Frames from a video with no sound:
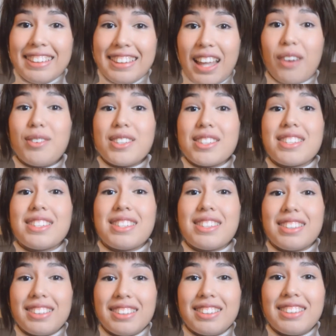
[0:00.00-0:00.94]
That
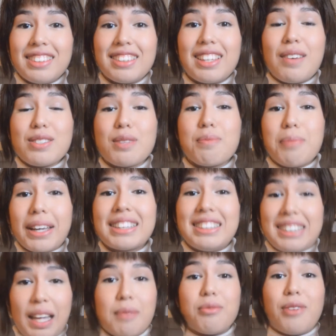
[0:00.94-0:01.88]
was a big
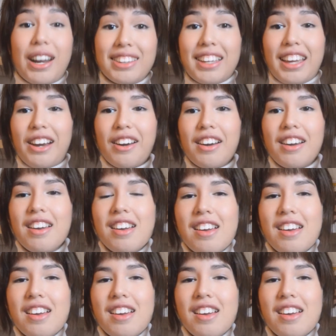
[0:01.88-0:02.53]
step right there.